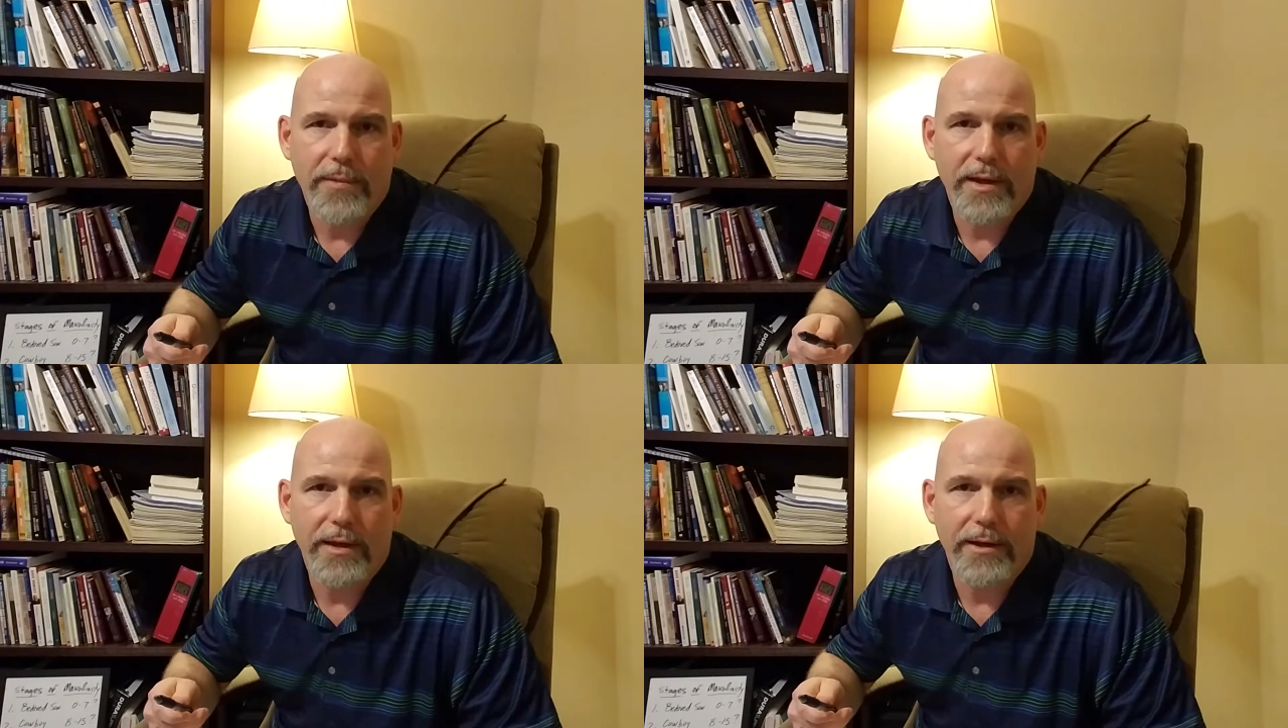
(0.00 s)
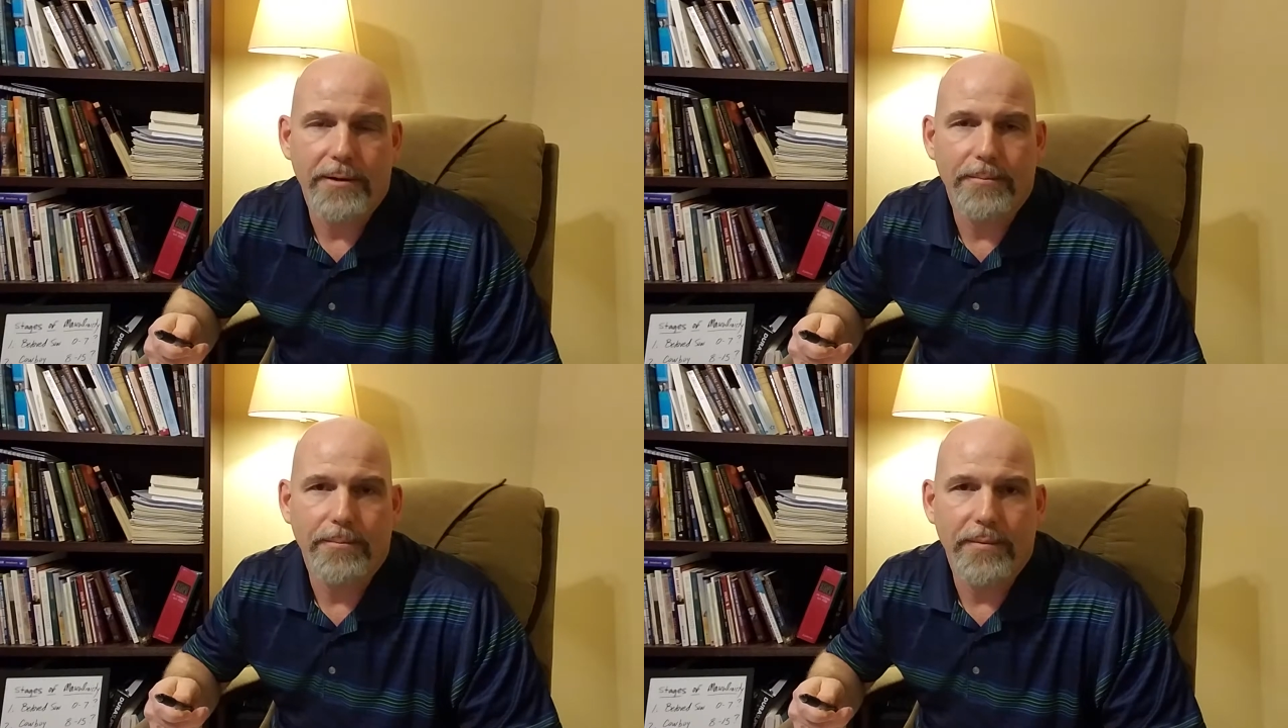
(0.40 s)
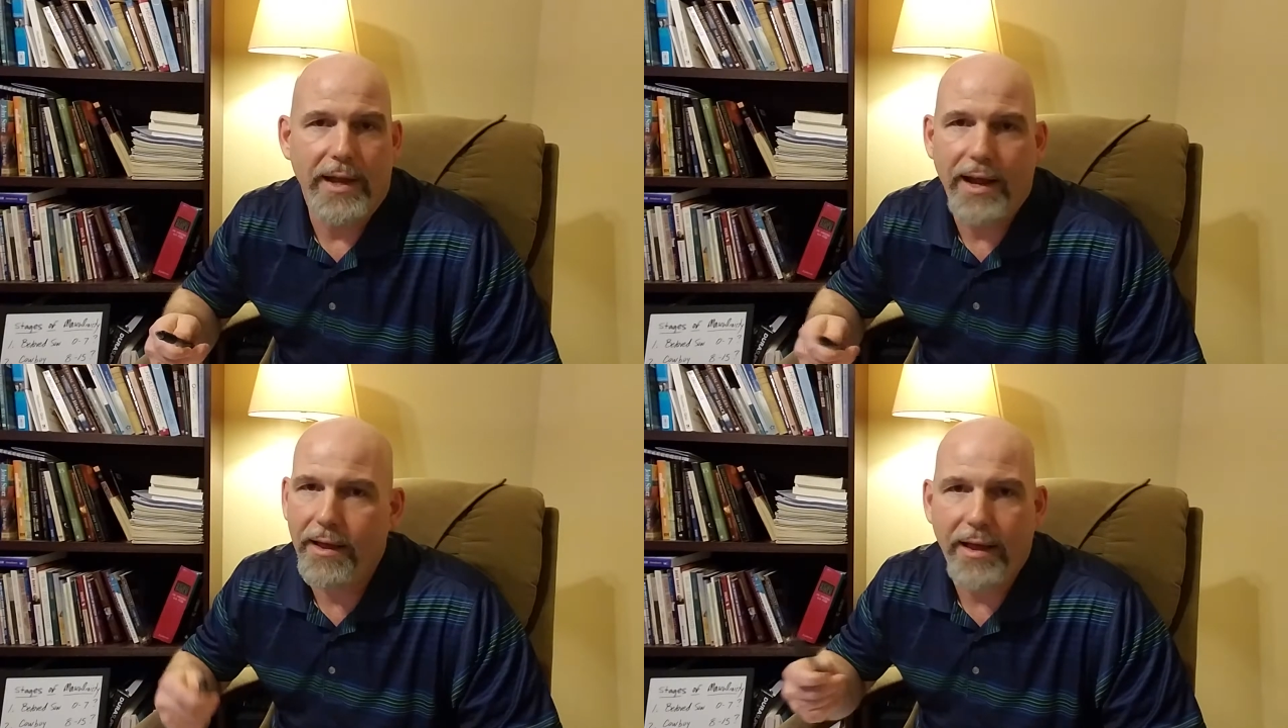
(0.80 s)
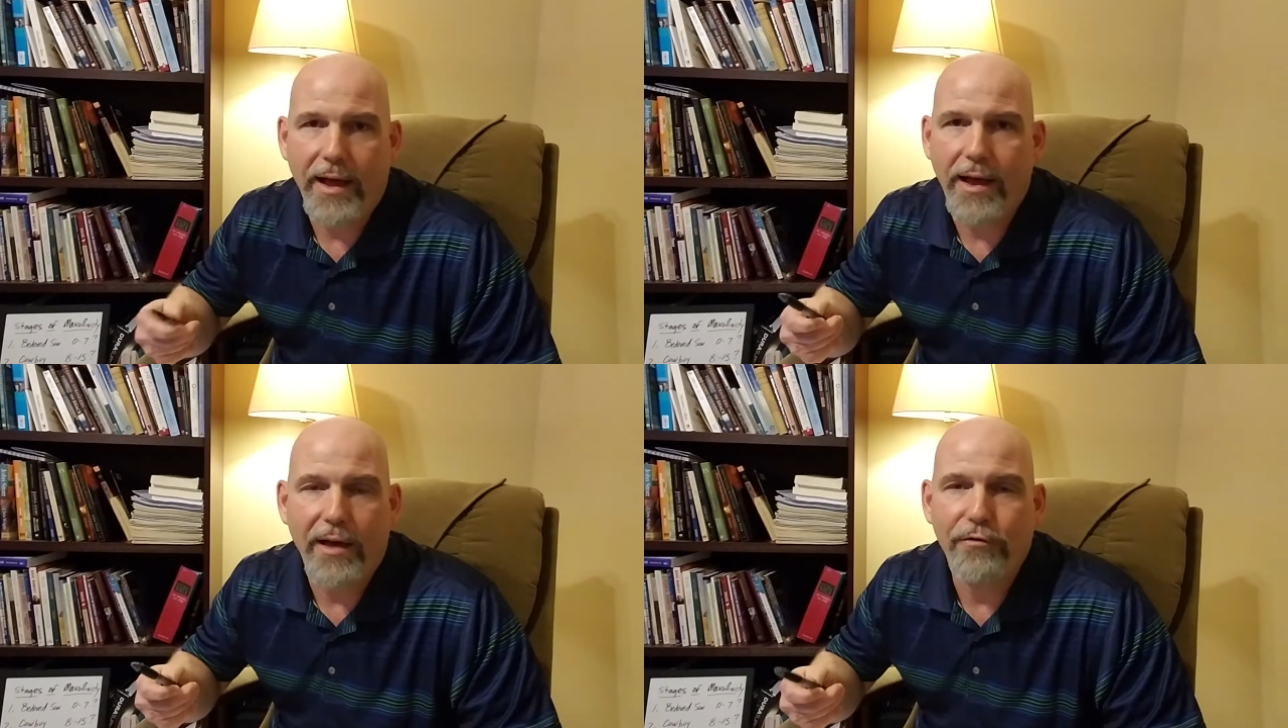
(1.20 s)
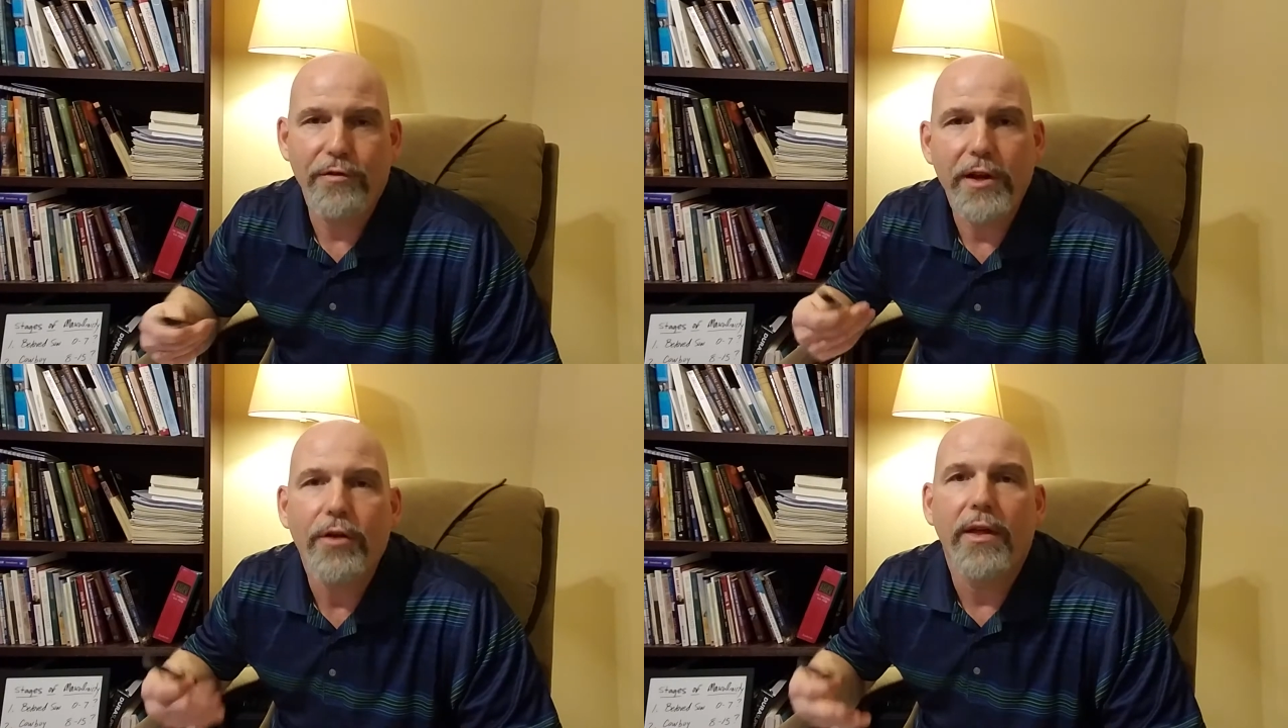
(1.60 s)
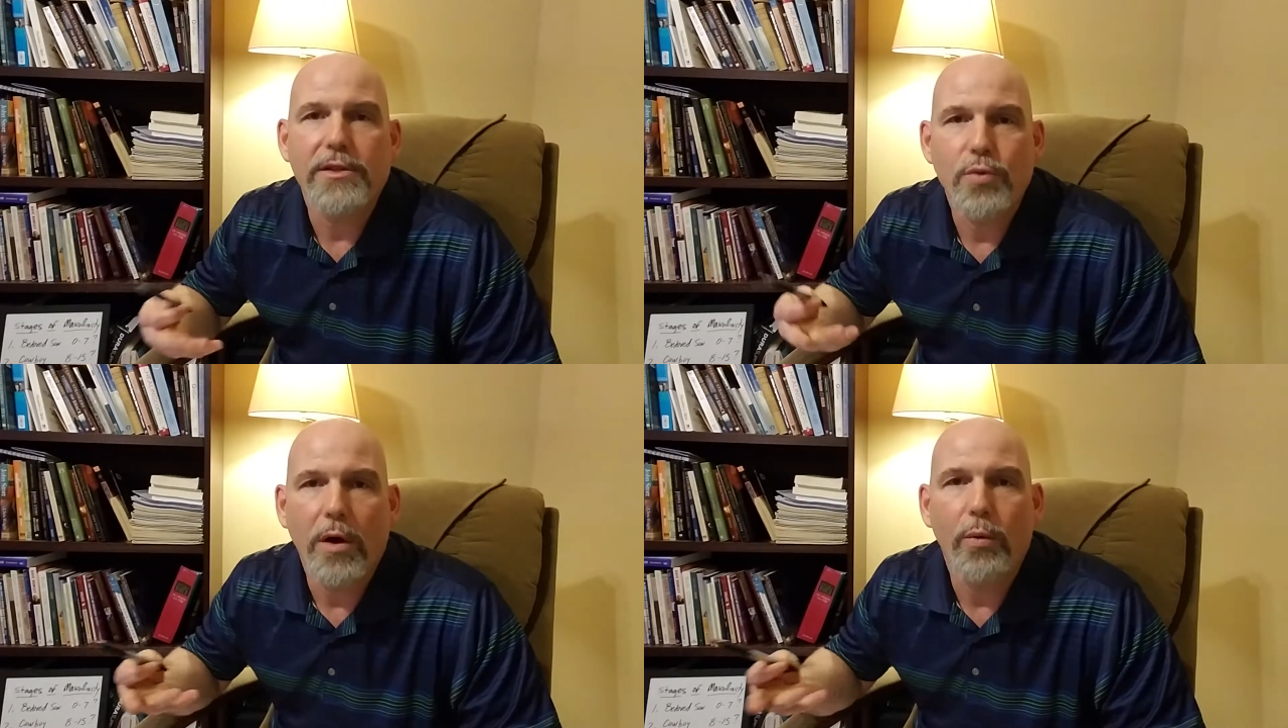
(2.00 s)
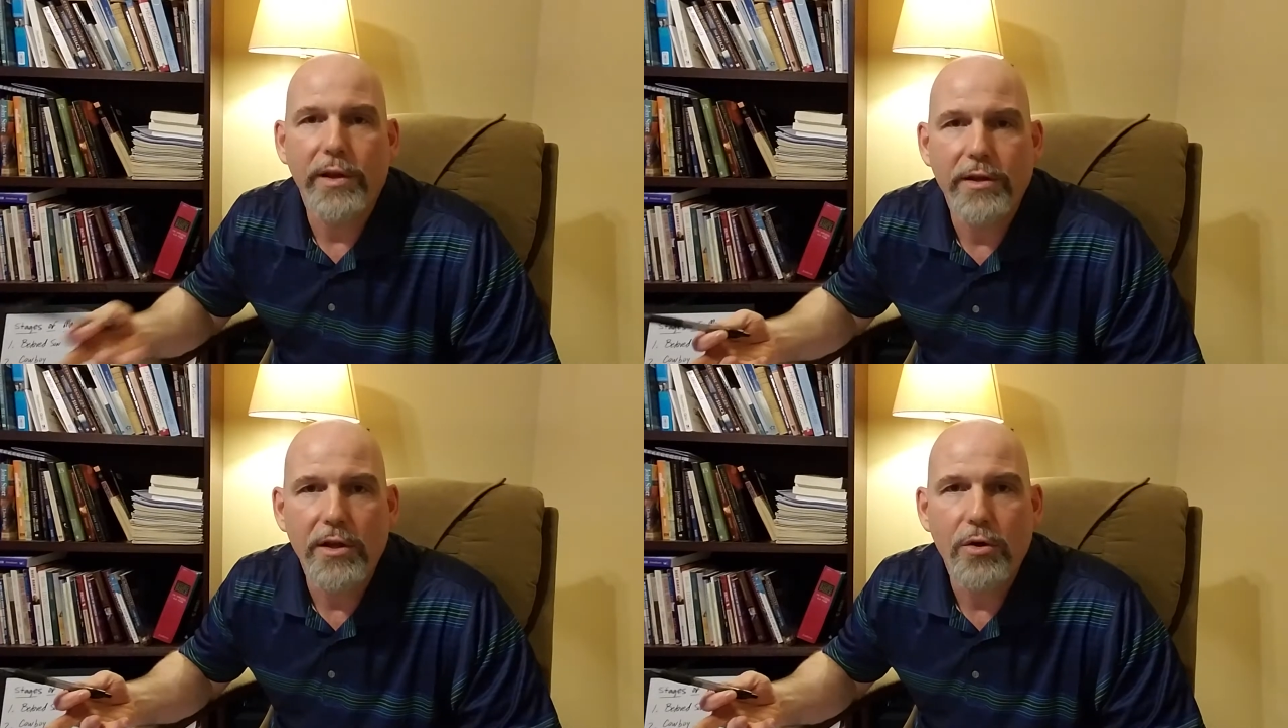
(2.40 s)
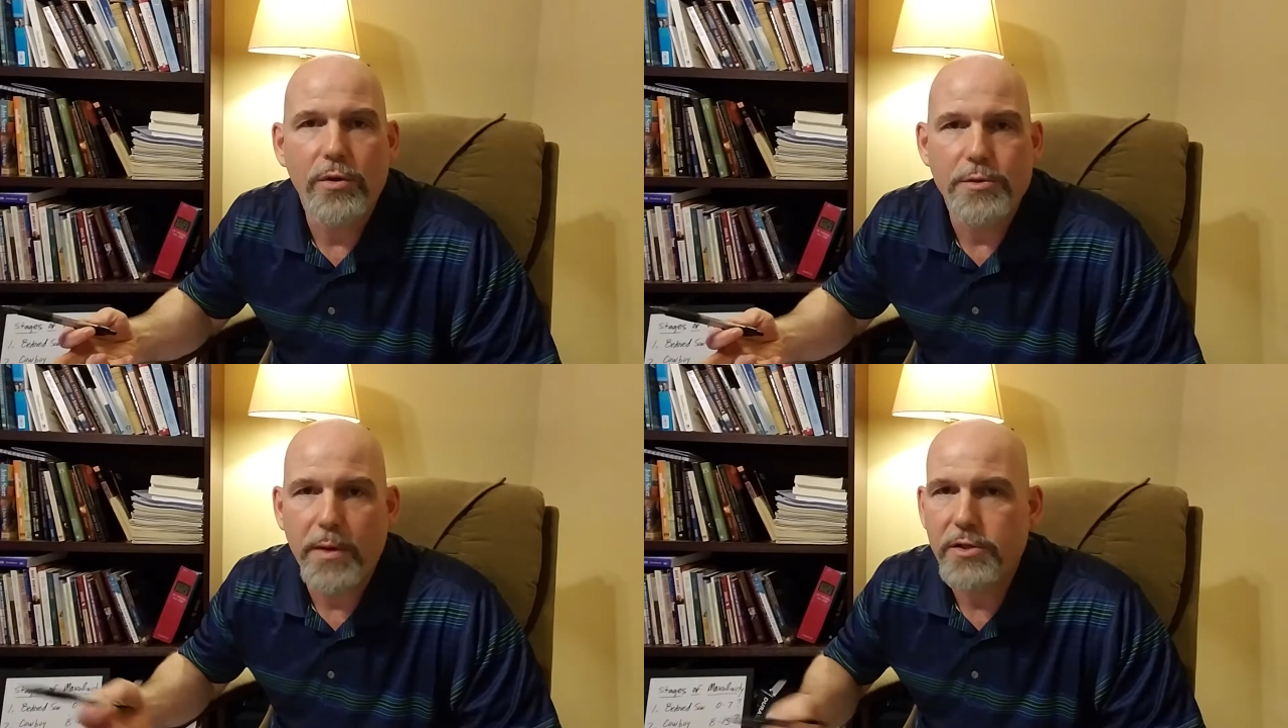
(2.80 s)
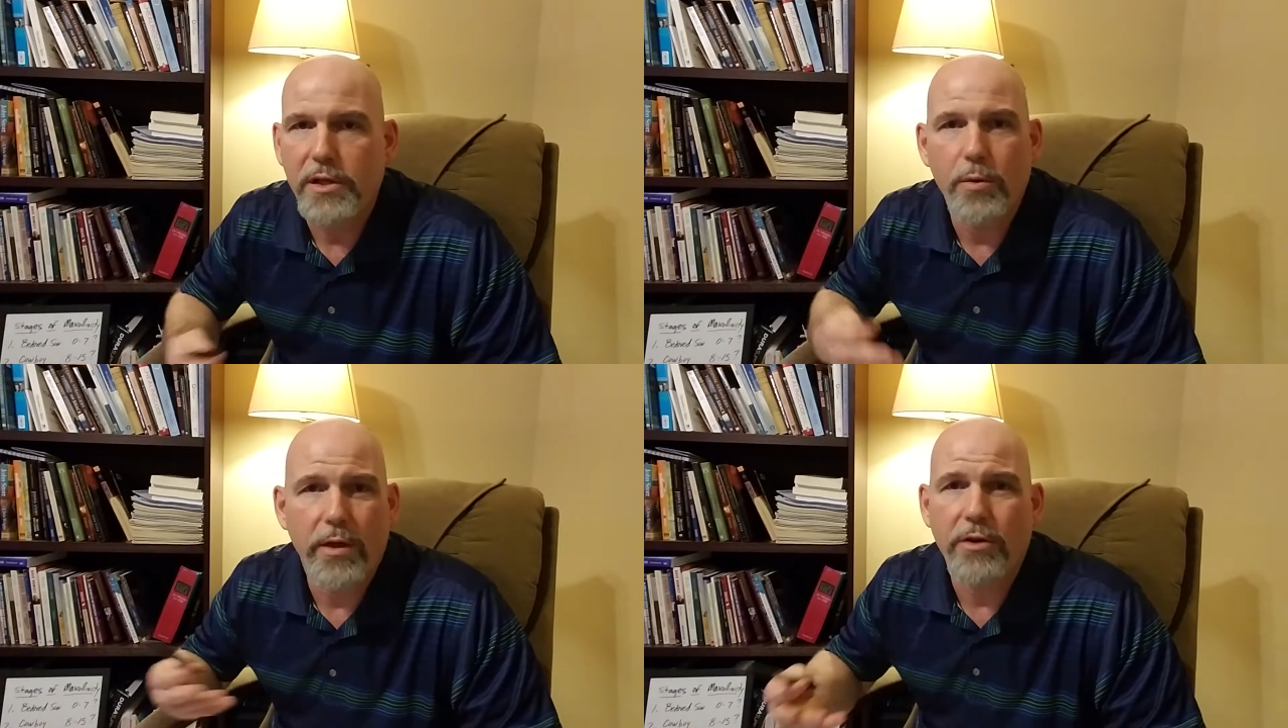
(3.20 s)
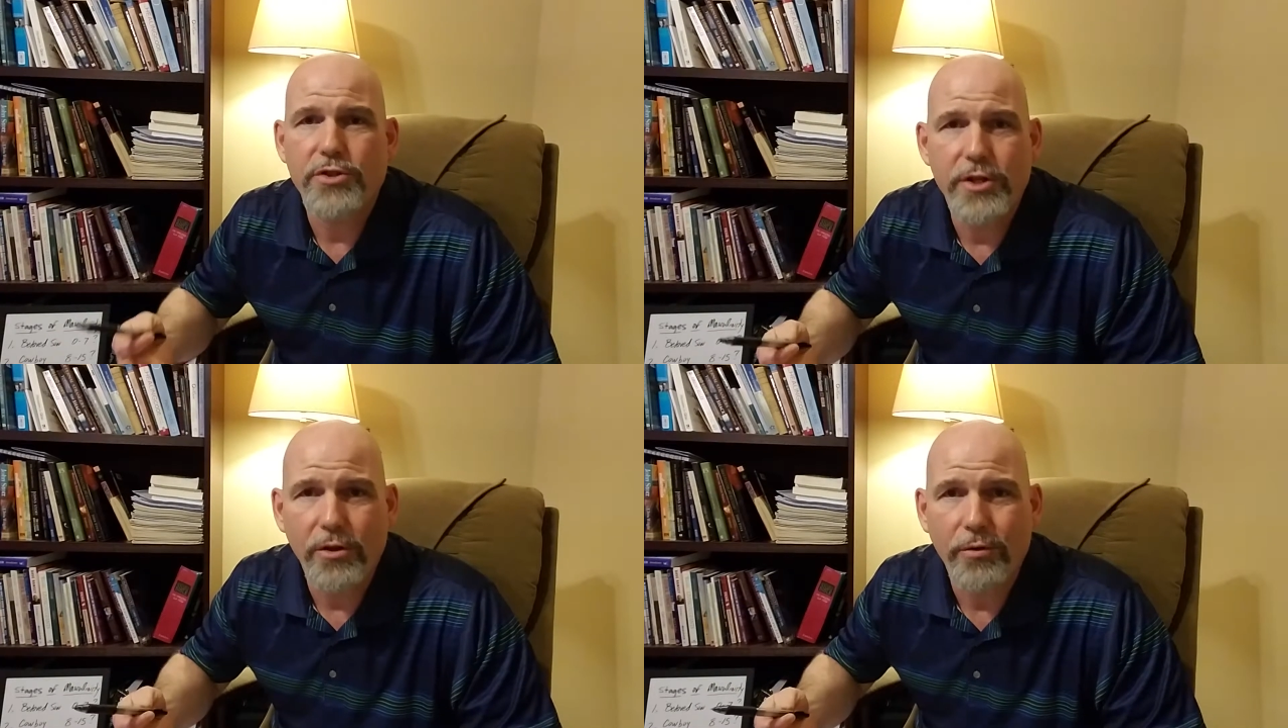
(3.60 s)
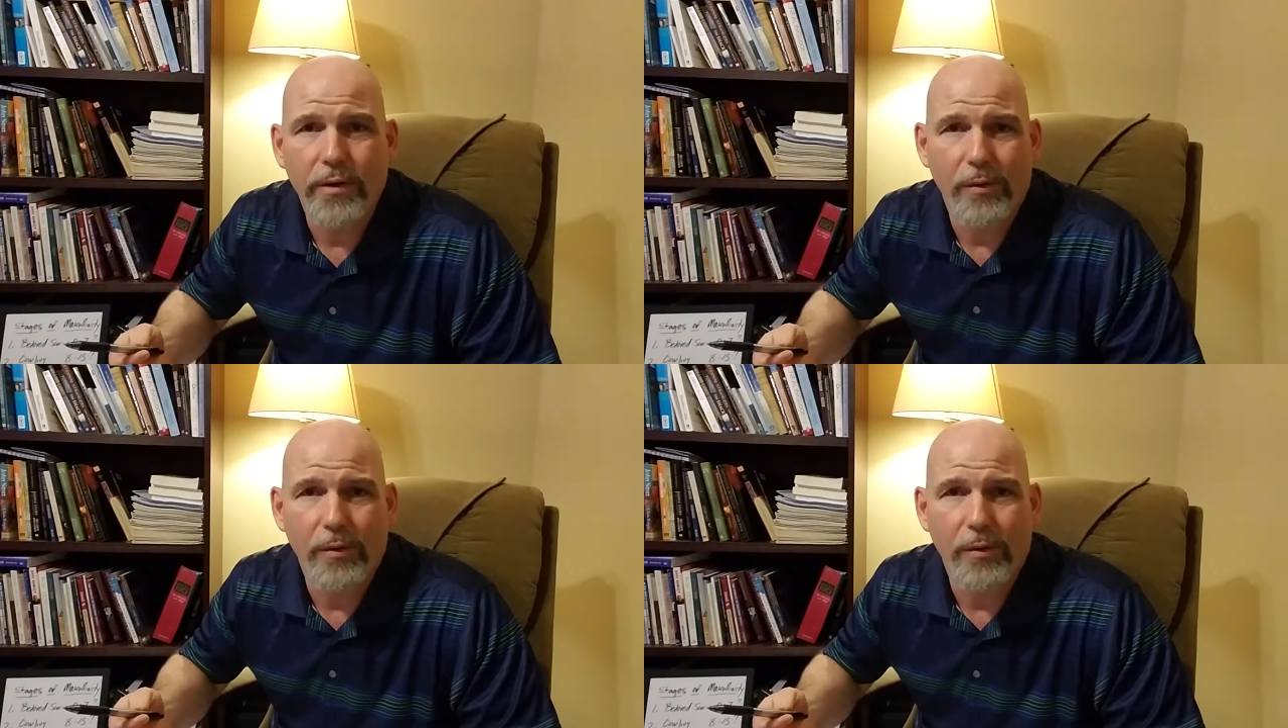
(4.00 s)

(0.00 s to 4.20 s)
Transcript: And I fear that's what we do, especially with our children.